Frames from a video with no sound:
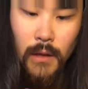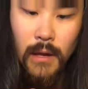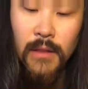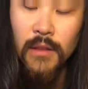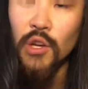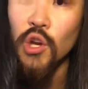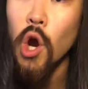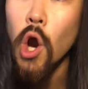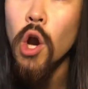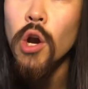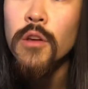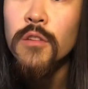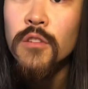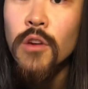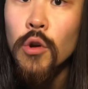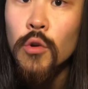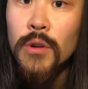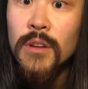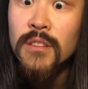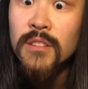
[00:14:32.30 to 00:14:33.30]
And the Carta is
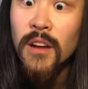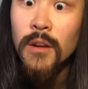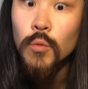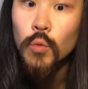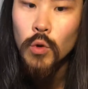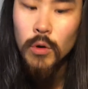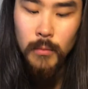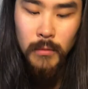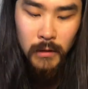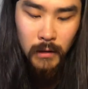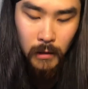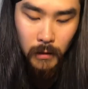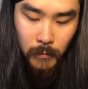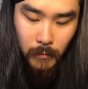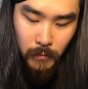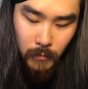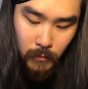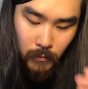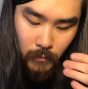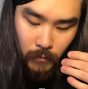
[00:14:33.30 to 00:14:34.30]
already done warming up,
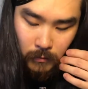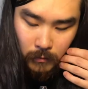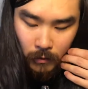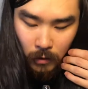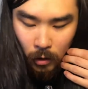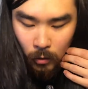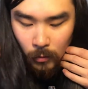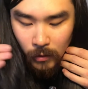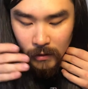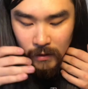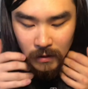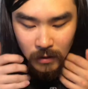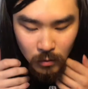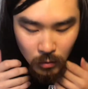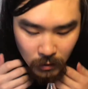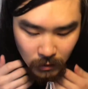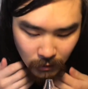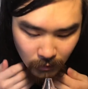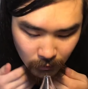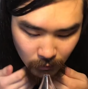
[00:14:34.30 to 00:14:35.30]
already
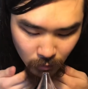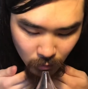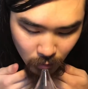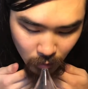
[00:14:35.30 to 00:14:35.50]
green.